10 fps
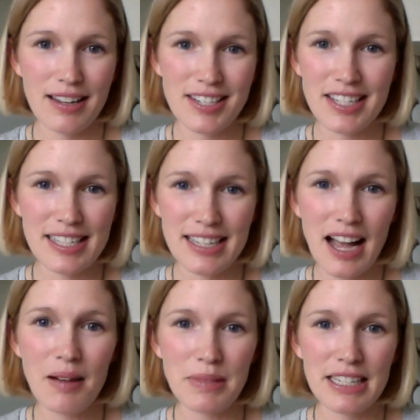just to
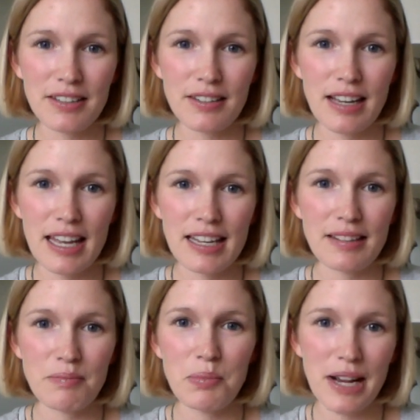come here
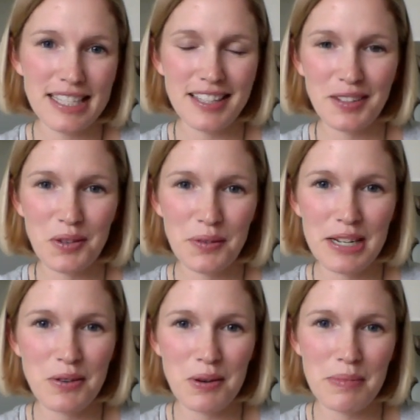and press the little
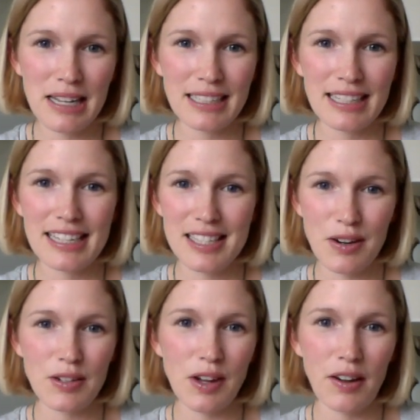record button and
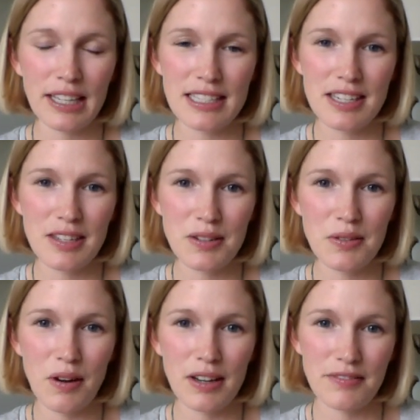start talking to
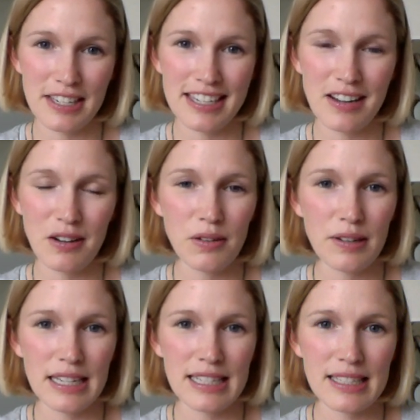you on a video
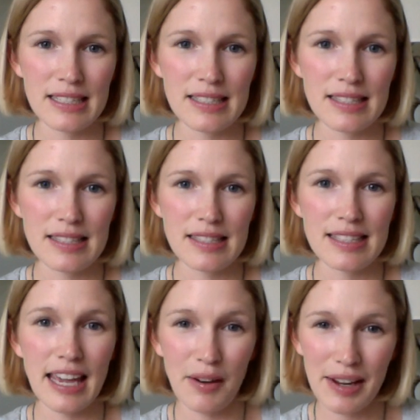is
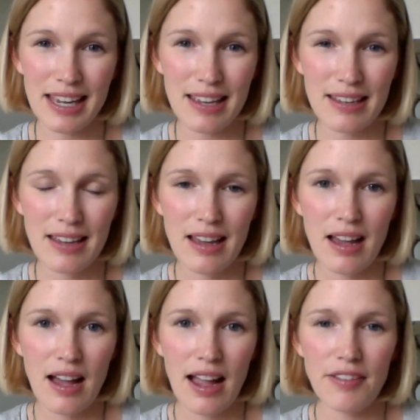scary.
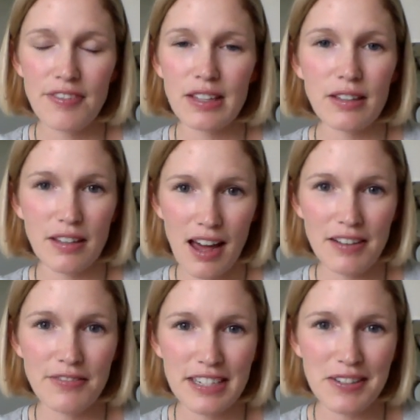I feel a lot
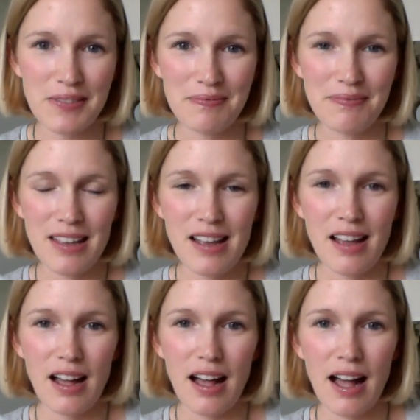of fear.
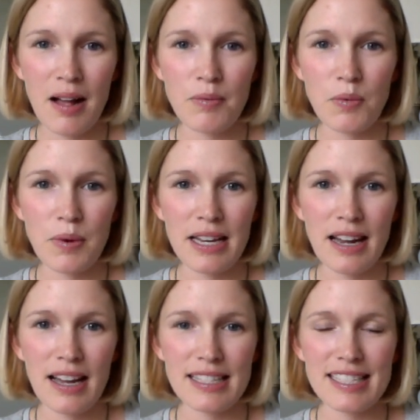When
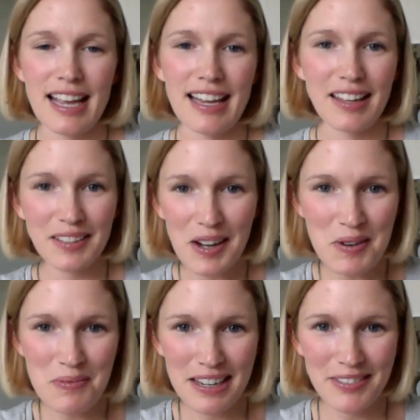I say,
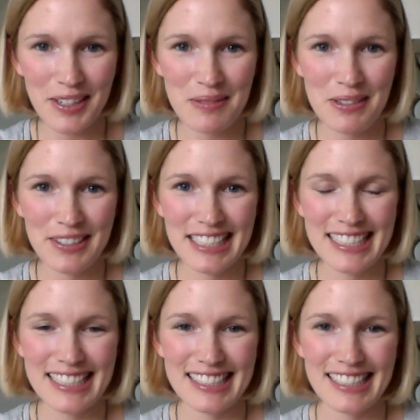hello, Bravehearted
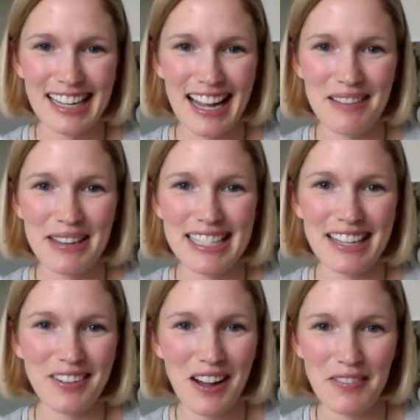Beauties, I may
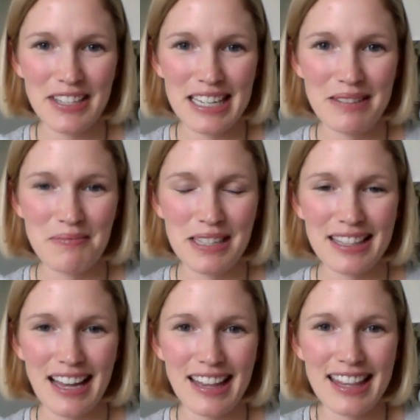sound confident, but
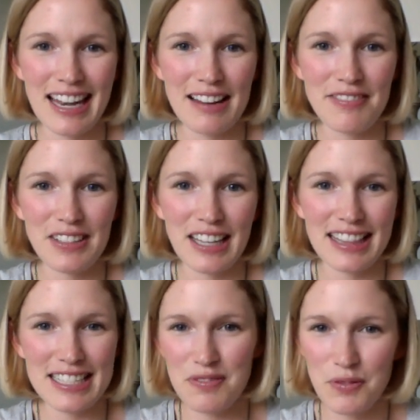then I feel like
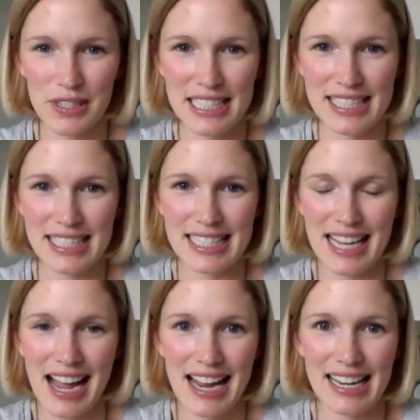this freeze
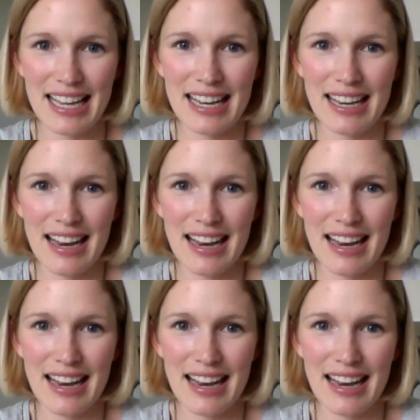inside, and